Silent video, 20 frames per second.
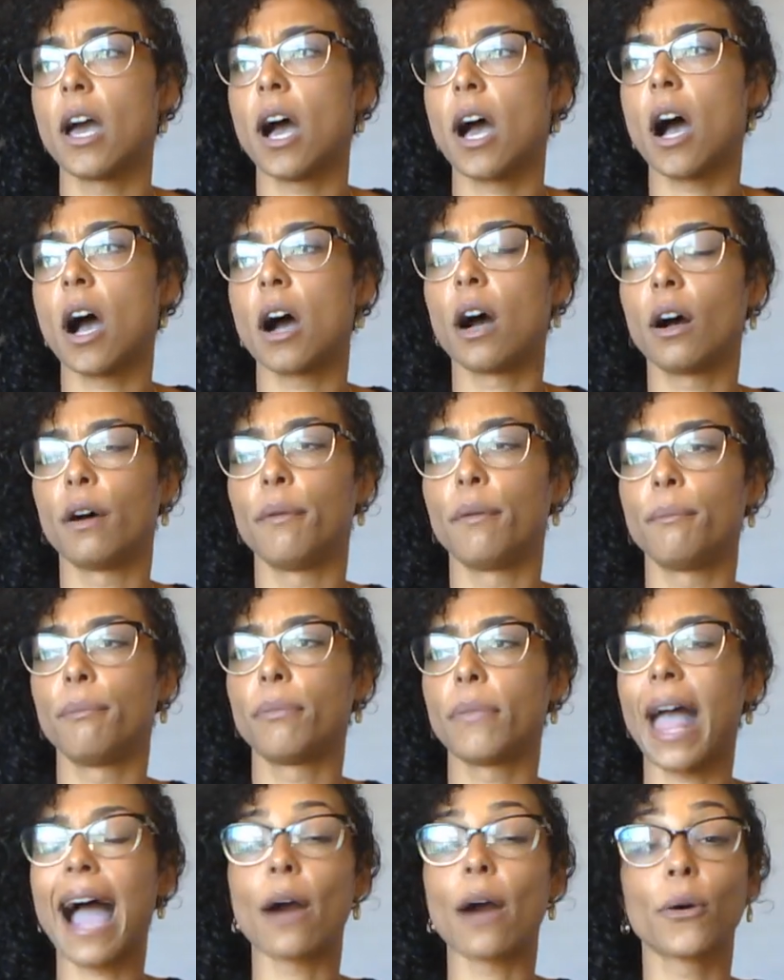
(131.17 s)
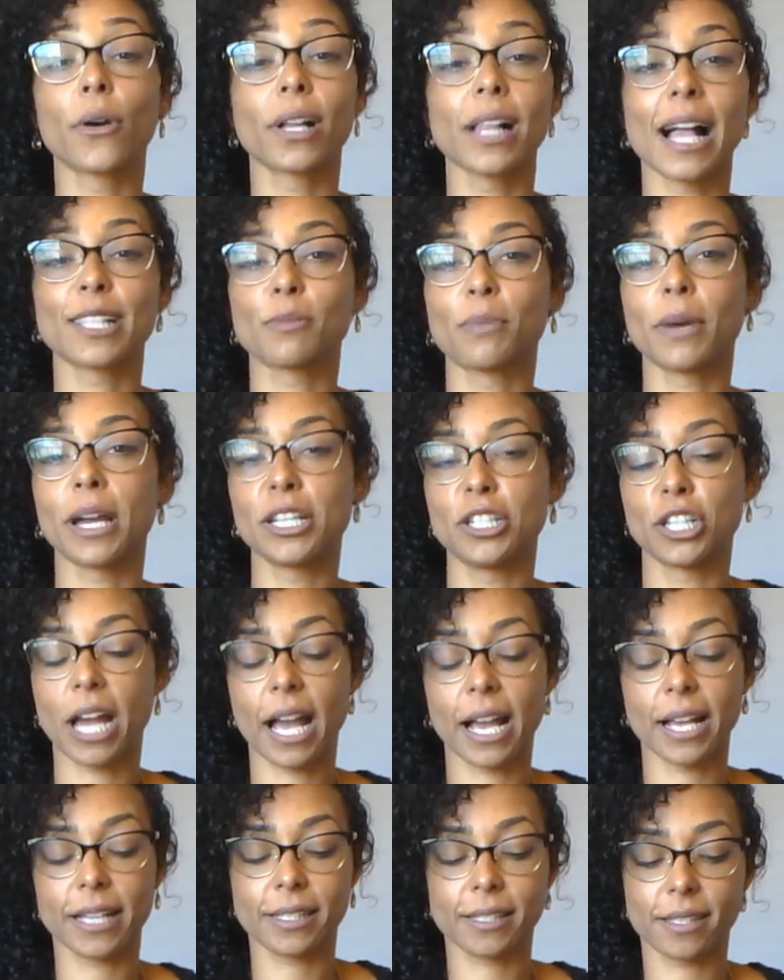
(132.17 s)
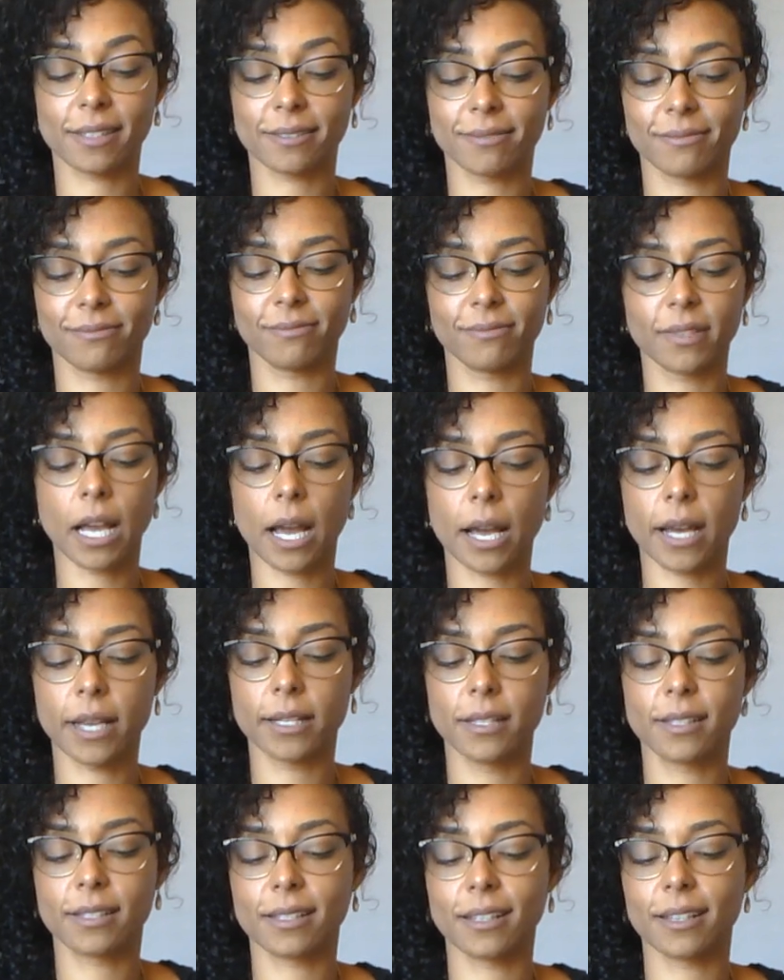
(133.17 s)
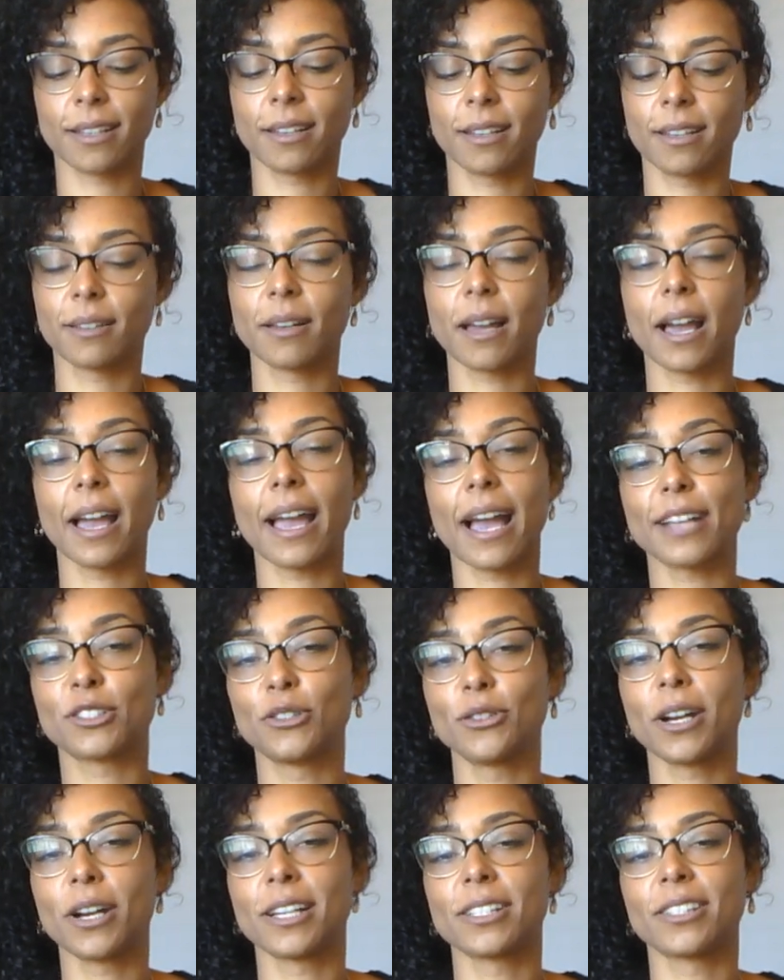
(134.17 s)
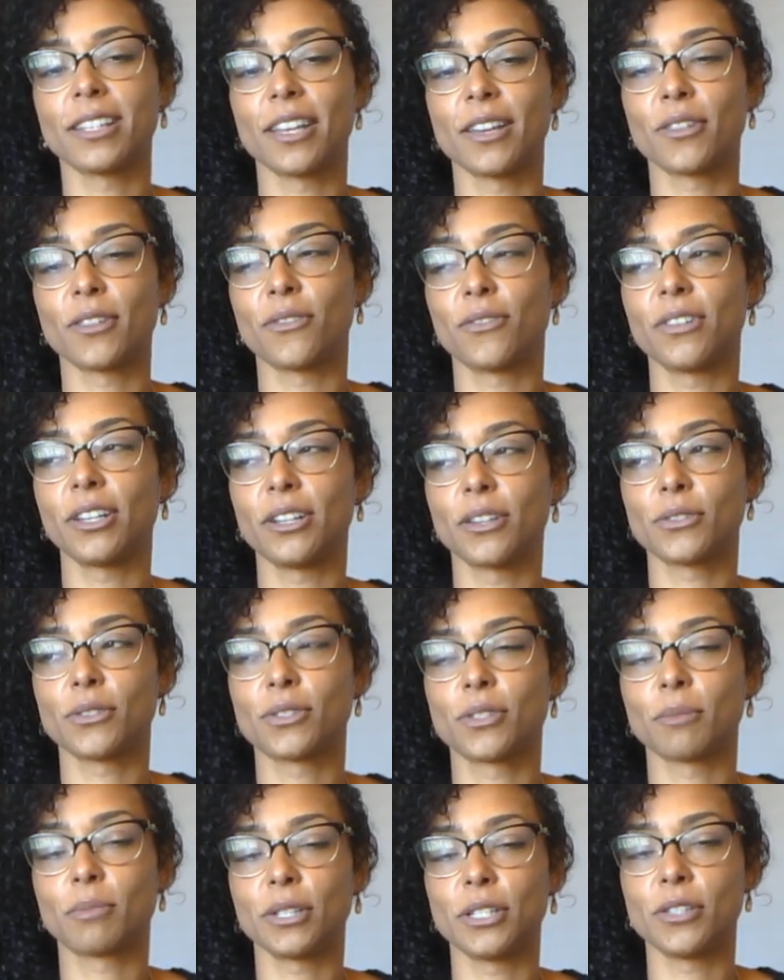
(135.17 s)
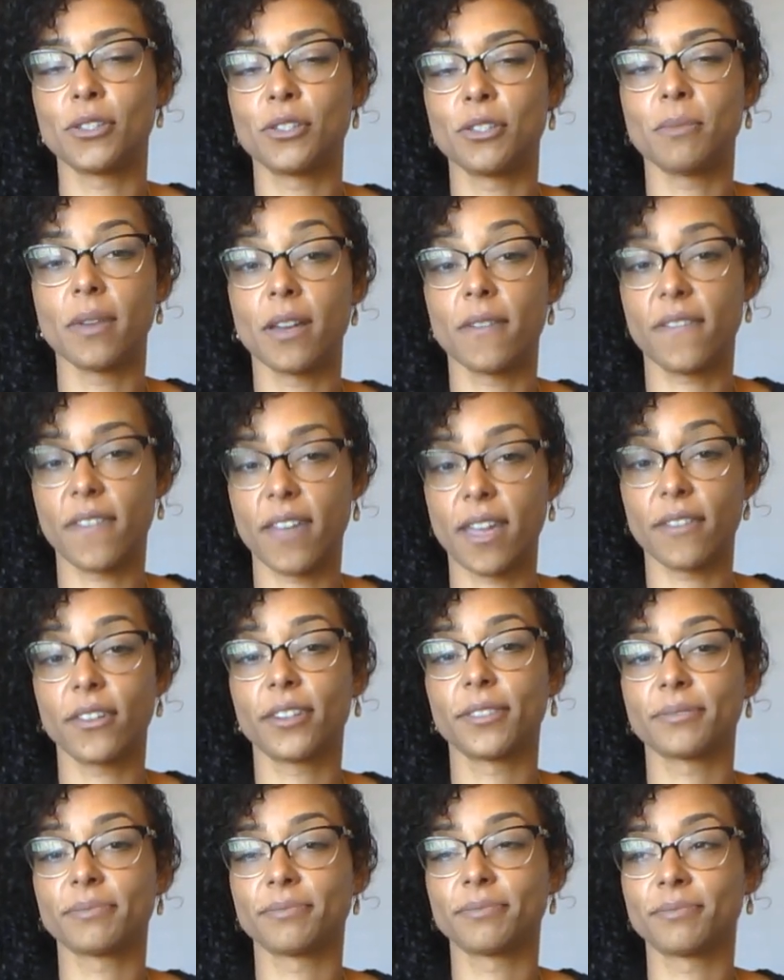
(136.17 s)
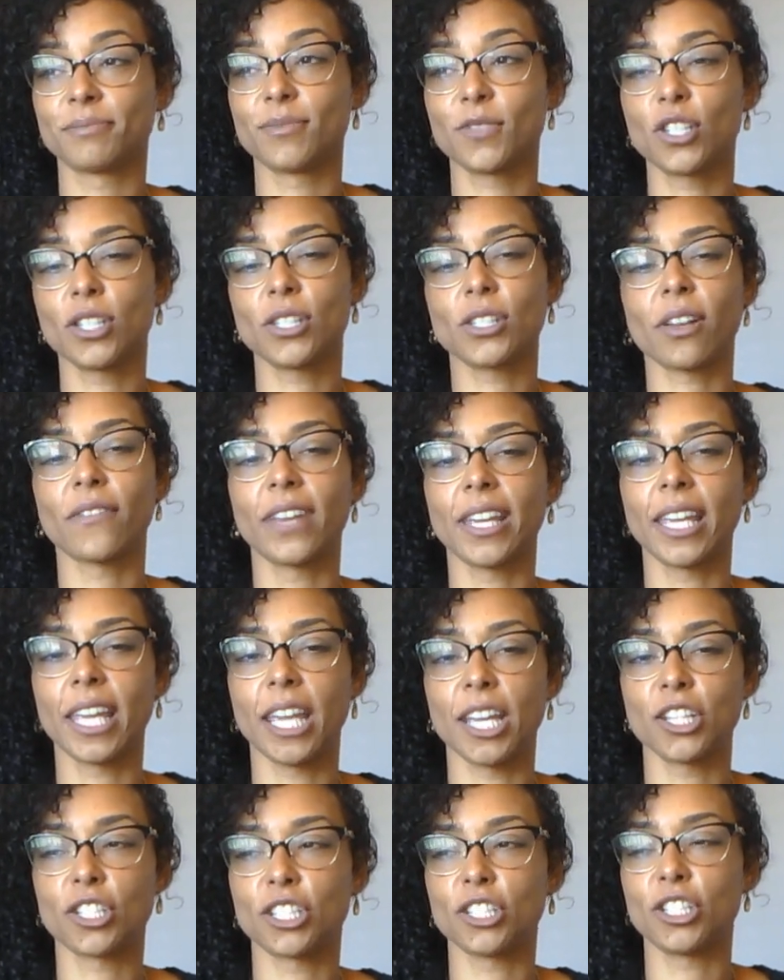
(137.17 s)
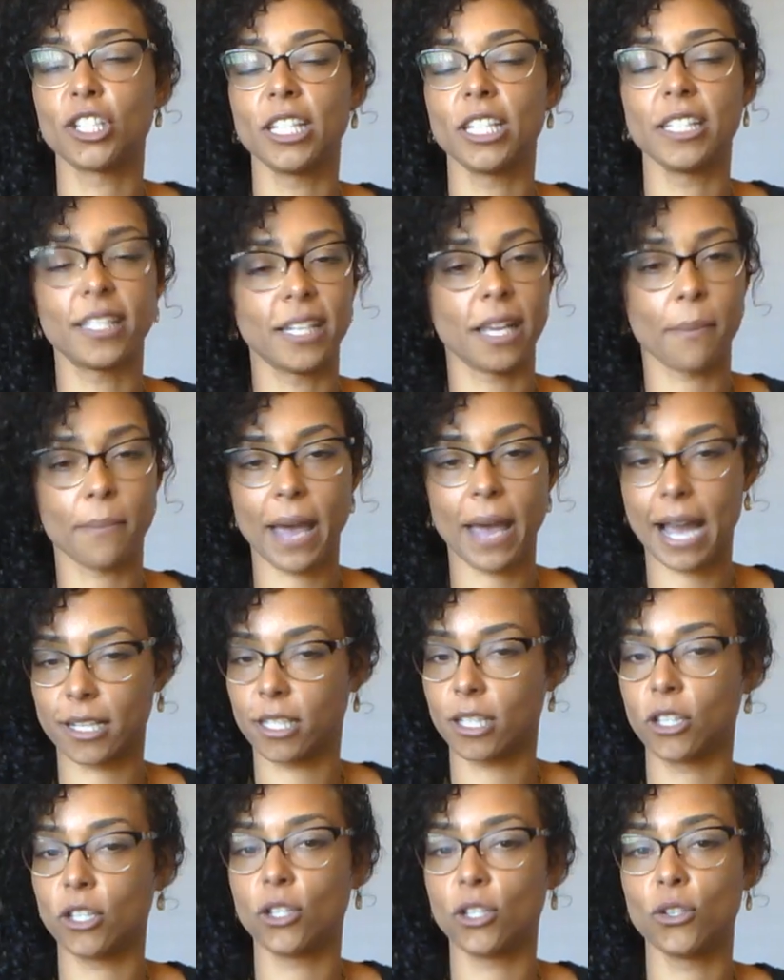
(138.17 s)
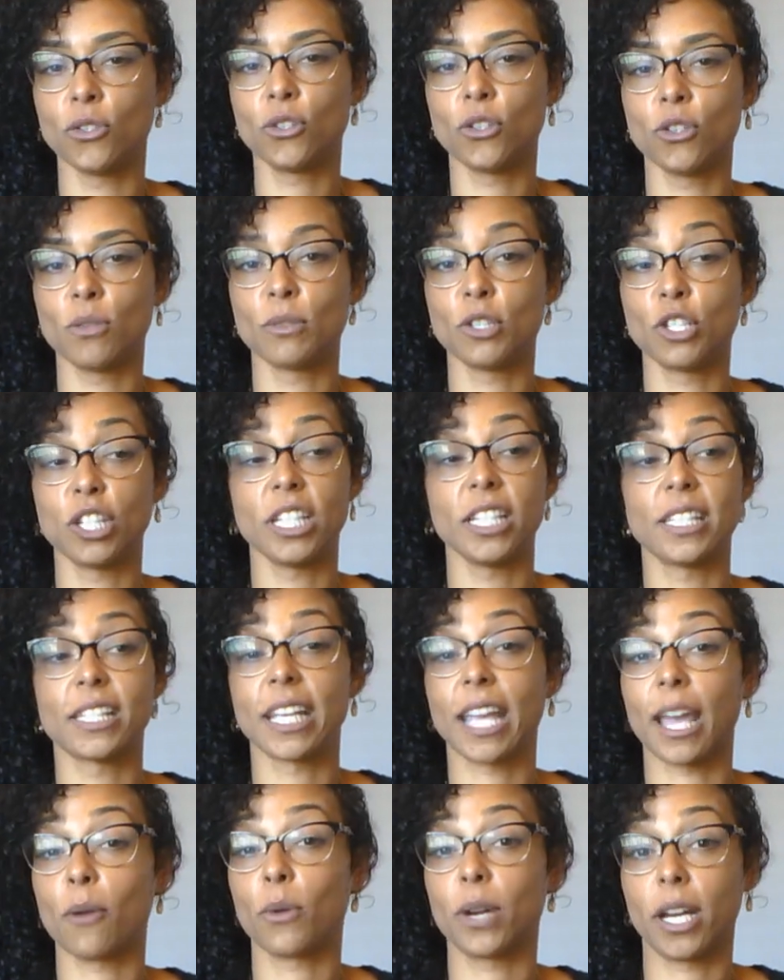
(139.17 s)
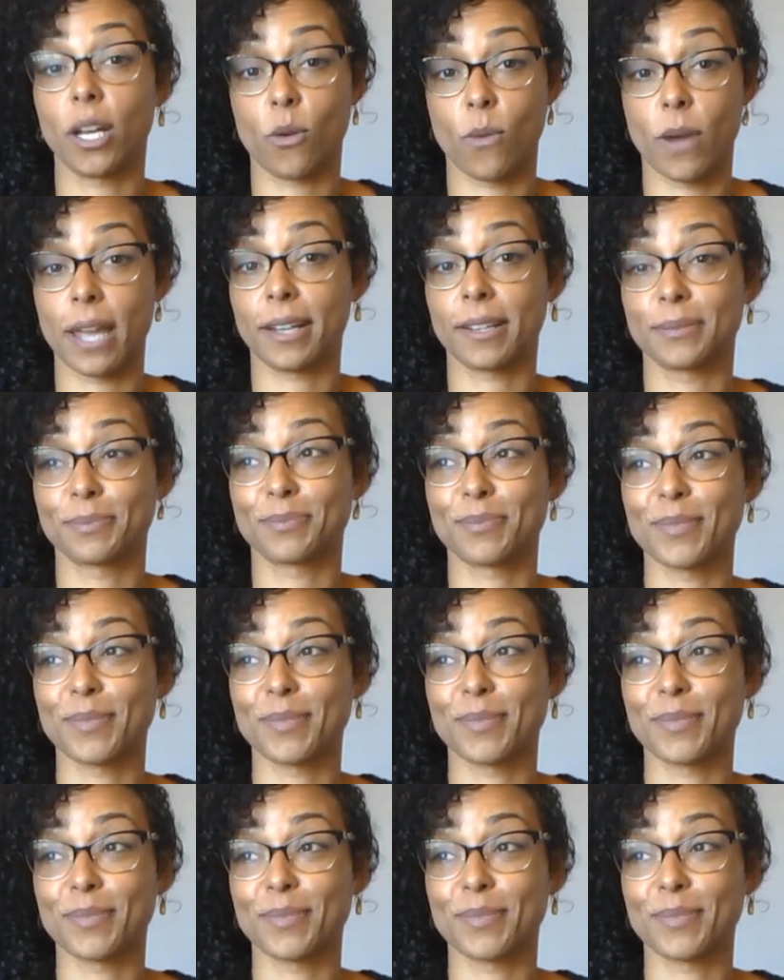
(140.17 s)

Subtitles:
Hourglass by Jazz, guys, I asked you guys in the other videos to please do me a favor. She's on vacation. She needs to get back to the YouTube and she needs to get with it quick.